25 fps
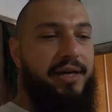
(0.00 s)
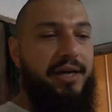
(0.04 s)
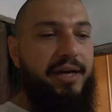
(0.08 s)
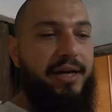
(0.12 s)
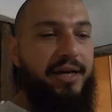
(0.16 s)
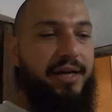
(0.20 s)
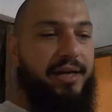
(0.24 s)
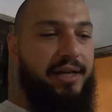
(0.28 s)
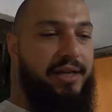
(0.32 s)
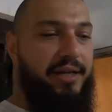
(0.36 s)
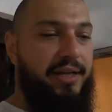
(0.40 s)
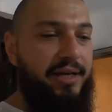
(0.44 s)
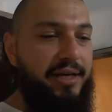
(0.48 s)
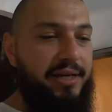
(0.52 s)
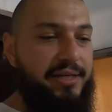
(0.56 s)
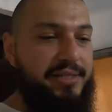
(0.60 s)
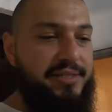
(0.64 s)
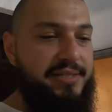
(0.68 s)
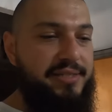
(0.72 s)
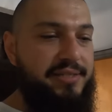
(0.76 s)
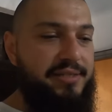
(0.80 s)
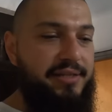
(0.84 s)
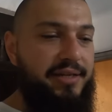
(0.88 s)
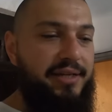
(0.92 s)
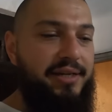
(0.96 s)

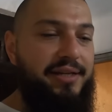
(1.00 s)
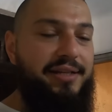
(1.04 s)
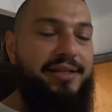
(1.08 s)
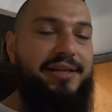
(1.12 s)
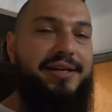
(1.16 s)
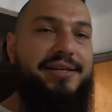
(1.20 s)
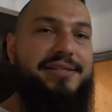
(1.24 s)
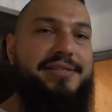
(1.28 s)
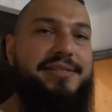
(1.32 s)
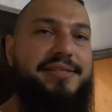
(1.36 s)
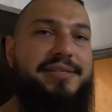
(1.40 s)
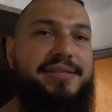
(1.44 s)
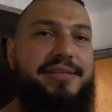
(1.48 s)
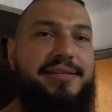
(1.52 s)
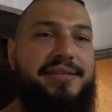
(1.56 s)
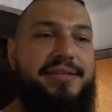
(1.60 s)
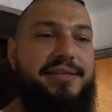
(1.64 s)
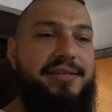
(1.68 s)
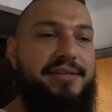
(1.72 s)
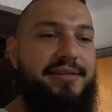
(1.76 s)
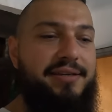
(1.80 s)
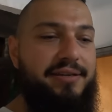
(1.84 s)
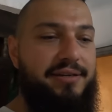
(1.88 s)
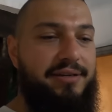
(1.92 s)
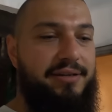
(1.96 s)

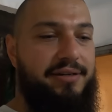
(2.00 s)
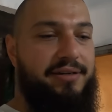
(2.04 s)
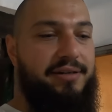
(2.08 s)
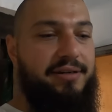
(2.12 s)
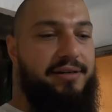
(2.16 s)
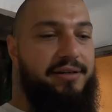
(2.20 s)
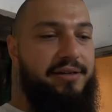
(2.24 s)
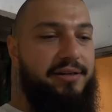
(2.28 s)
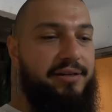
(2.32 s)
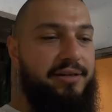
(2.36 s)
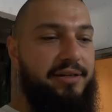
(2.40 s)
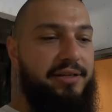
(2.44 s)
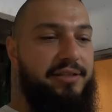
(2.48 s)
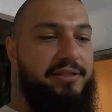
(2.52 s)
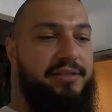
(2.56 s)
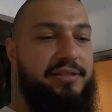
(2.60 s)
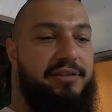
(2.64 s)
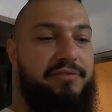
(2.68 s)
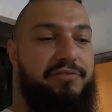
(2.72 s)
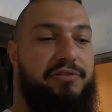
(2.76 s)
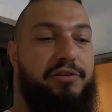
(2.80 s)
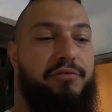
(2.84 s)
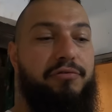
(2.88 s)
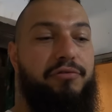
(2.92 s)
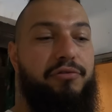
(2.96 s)
ananasi in
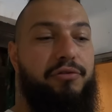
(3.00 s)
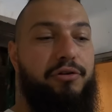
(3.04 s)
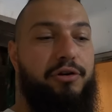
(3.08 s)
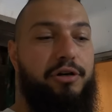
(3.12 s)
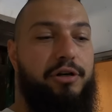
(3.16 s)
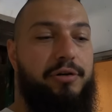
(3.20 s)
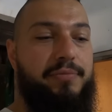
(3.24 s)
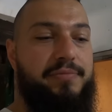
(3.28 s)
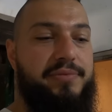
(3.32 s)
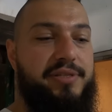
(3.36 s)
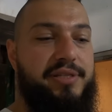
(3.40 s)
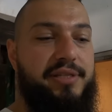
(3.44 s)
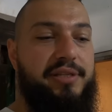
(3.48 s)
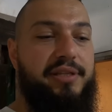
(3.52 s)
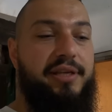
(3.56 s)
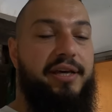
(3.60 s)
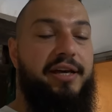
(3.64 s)
different forms and